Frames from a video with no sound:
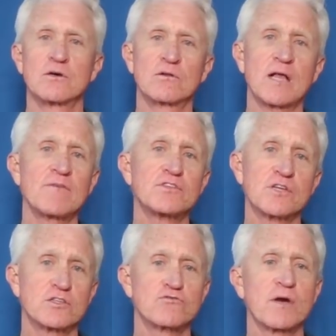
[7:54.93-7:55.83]
So
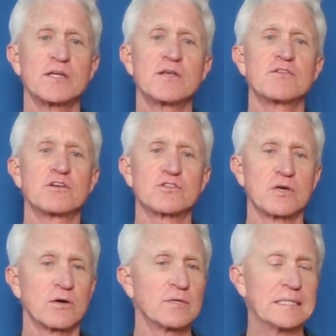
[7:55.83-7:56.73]
glyphosate's right in there.
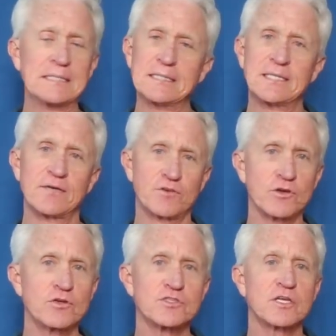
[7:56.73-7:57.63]
So
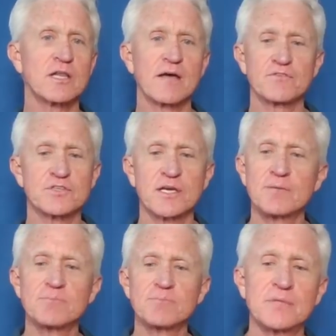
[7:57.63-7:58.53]
if you're using
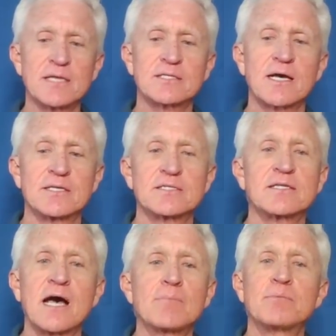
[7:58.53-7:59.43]
glyphosate, that's got to
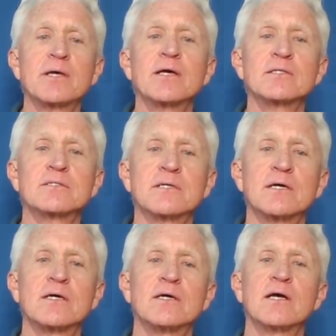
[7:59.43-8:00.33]
stop, and
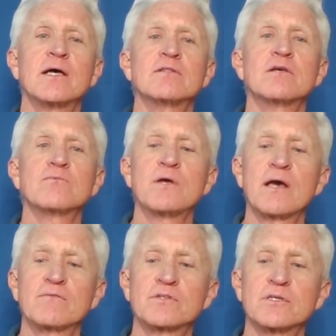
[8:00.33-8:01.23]
uh, and then
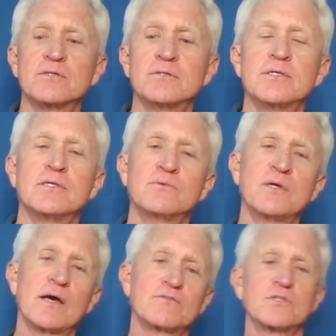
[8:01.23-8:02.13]
we have to
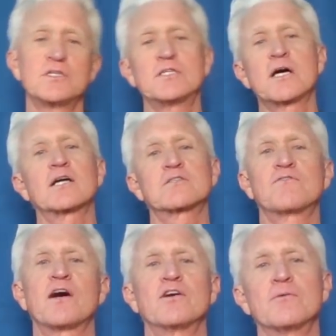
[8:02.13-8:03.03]
we have to
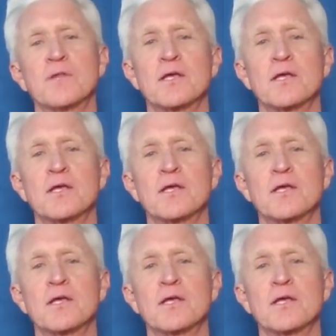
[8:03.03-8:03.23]
detoxify